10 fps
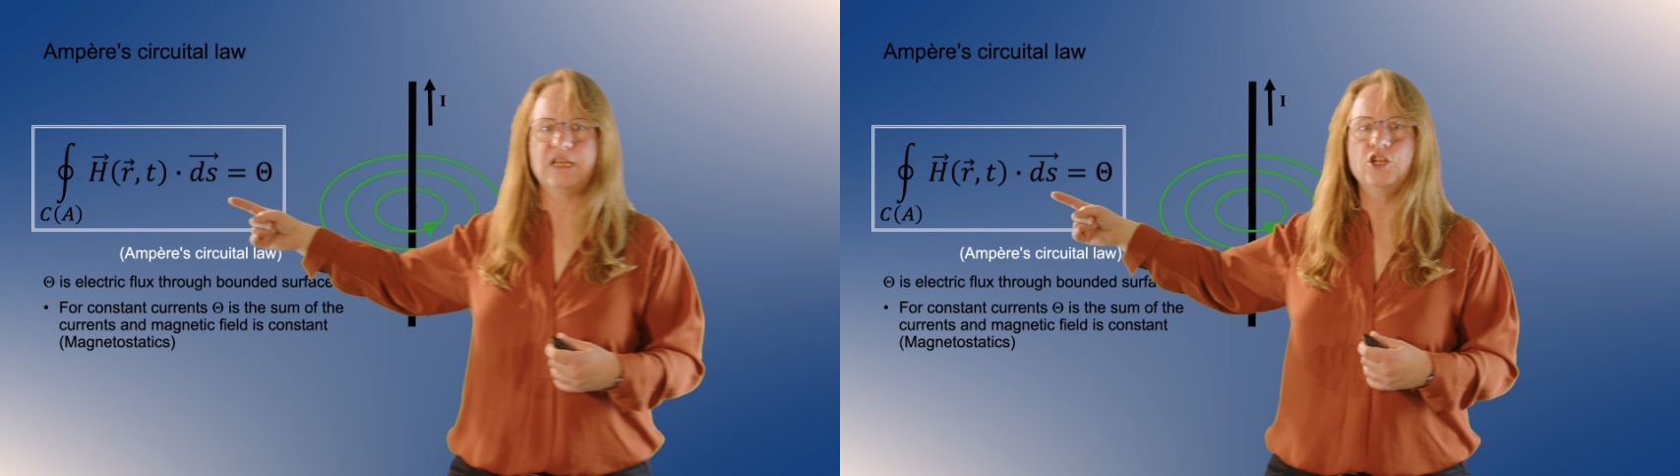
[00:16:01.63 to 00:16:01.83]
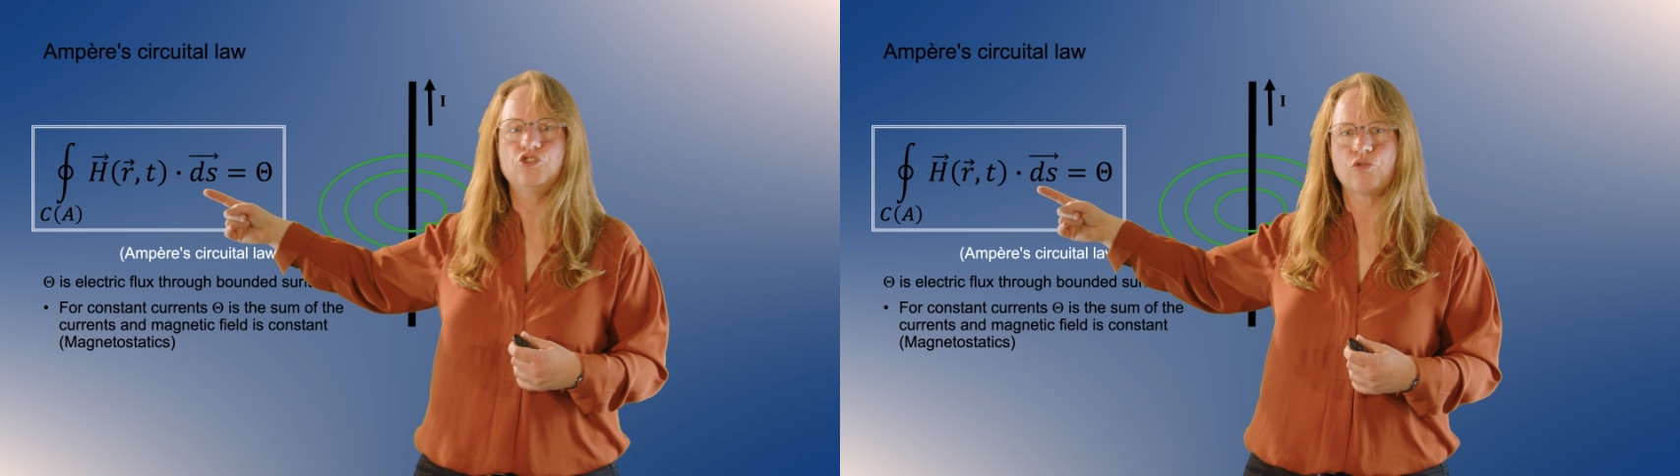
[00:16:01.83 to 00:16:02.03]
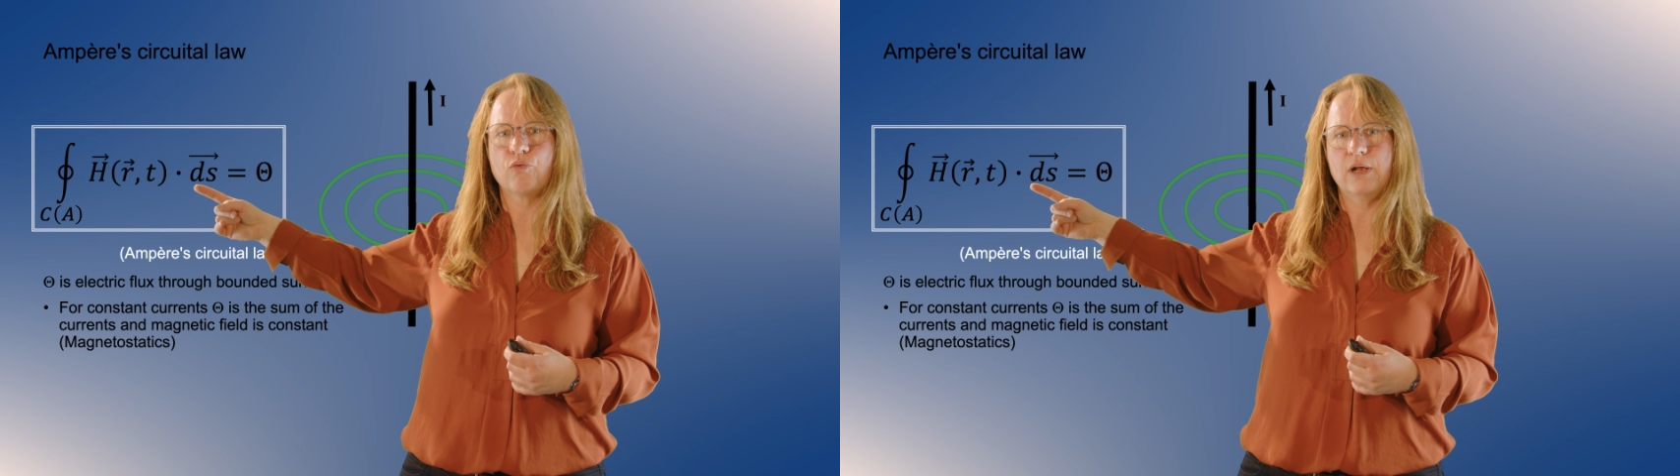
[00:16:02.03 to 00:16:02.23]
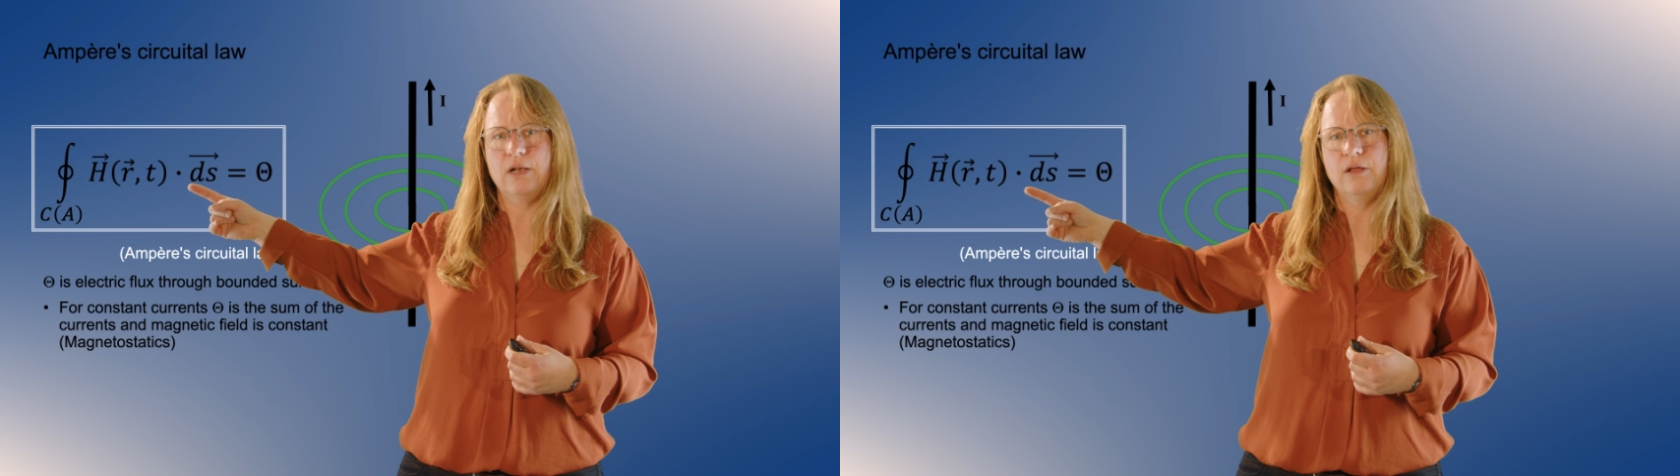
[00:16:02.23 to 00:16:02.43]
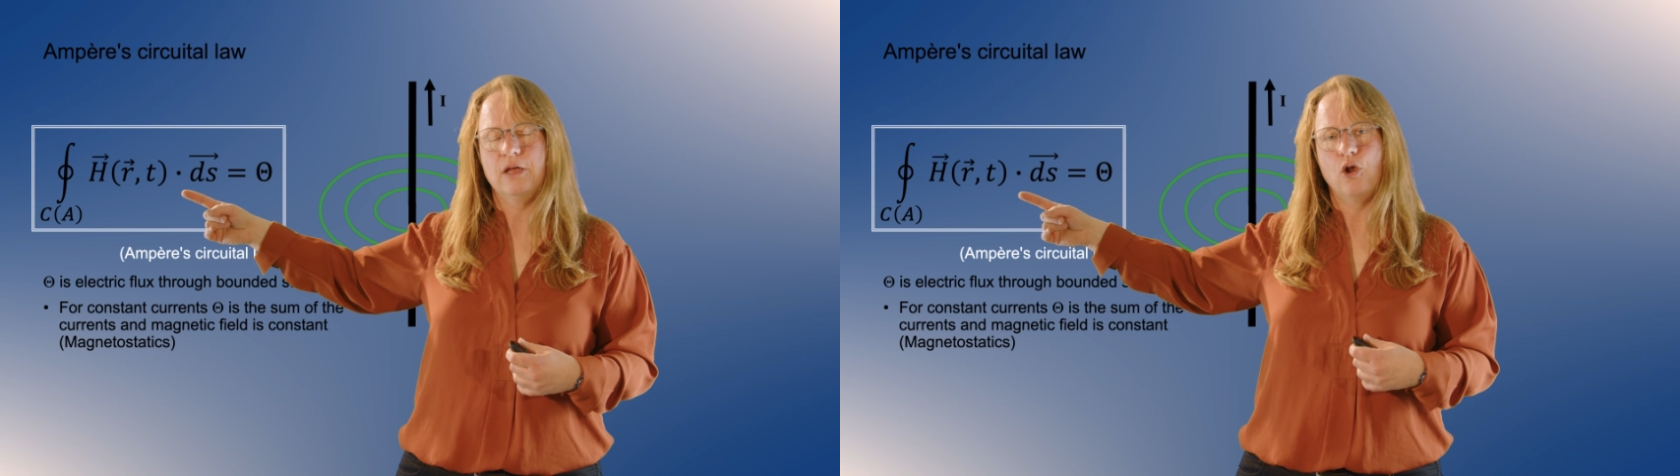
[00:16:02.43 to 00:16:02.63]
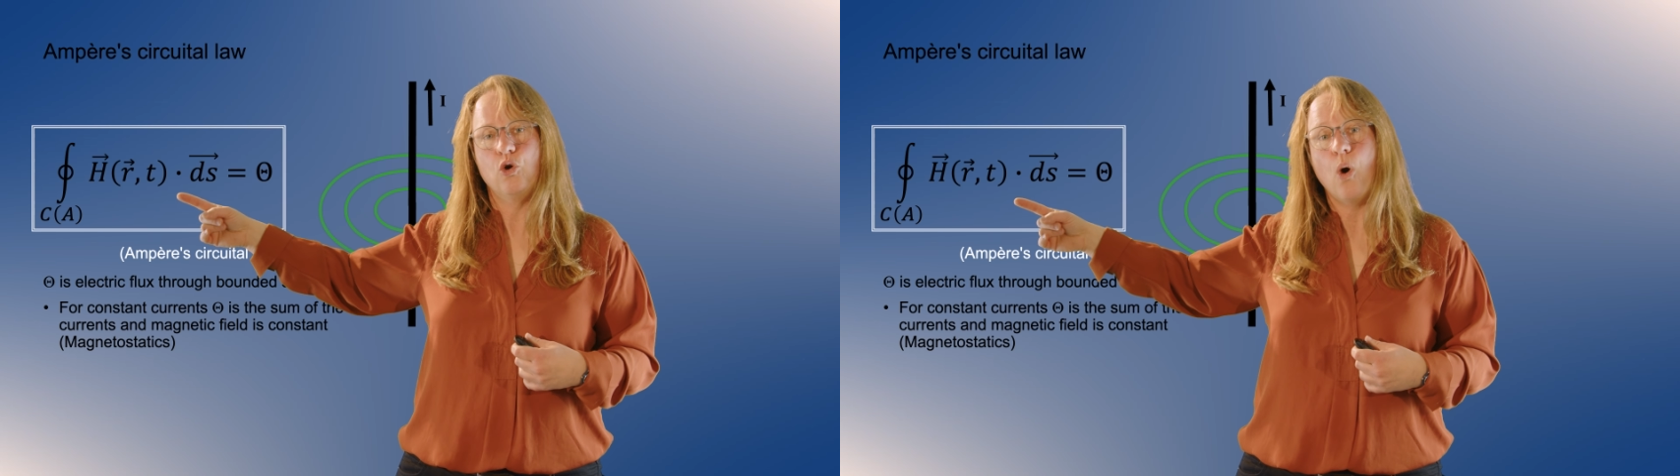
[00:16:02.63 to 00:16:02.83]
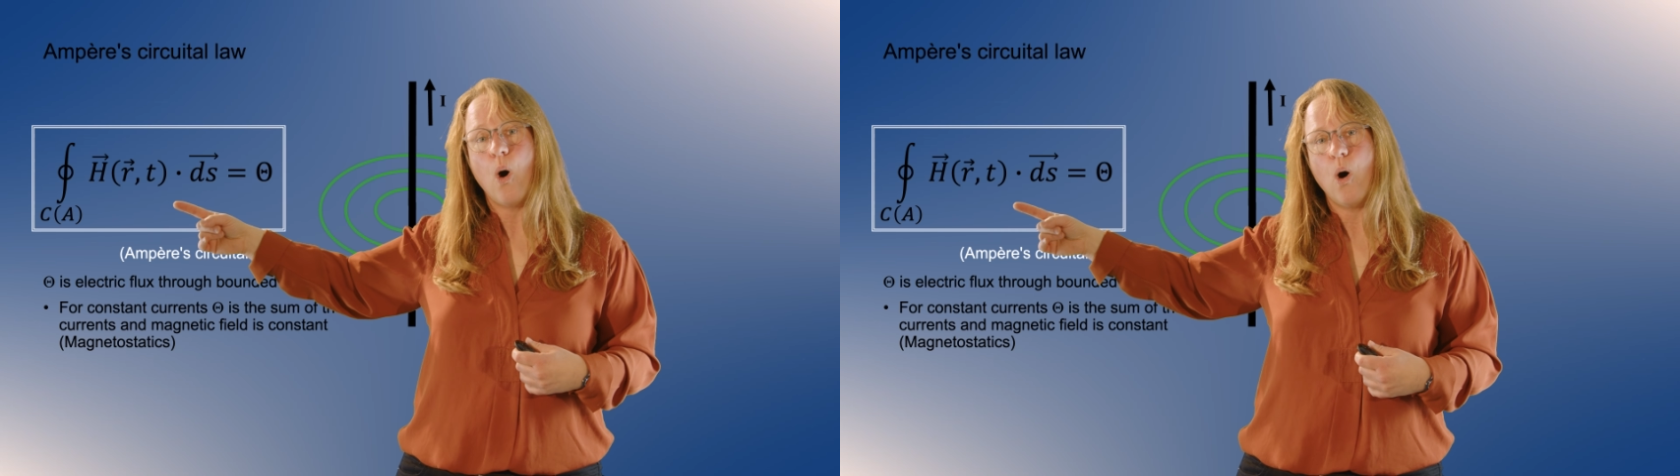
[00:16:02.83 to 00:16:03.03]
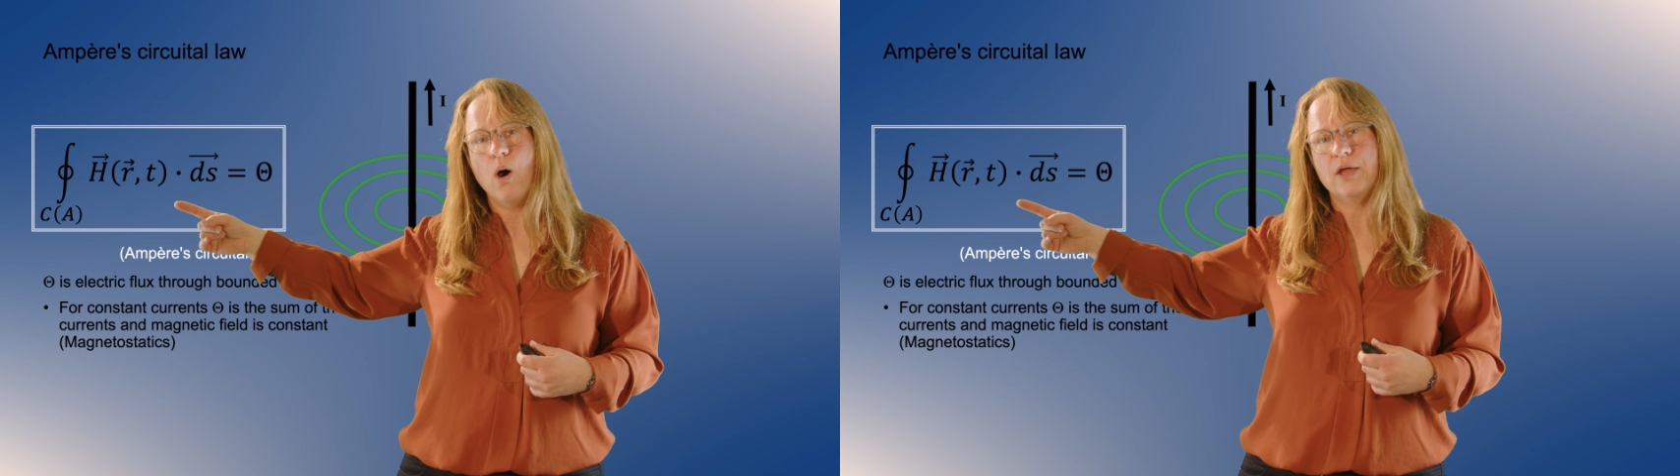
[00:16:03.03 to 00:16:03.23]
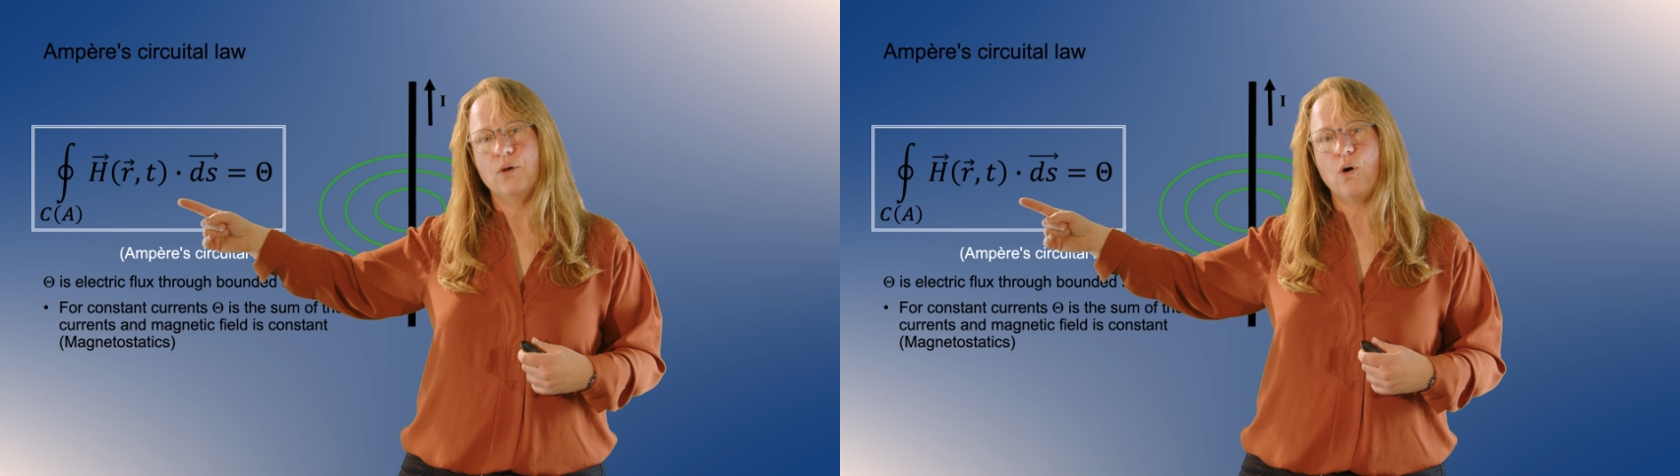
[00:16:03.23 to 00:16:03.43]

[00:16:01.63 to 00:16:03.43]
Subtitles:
integral law in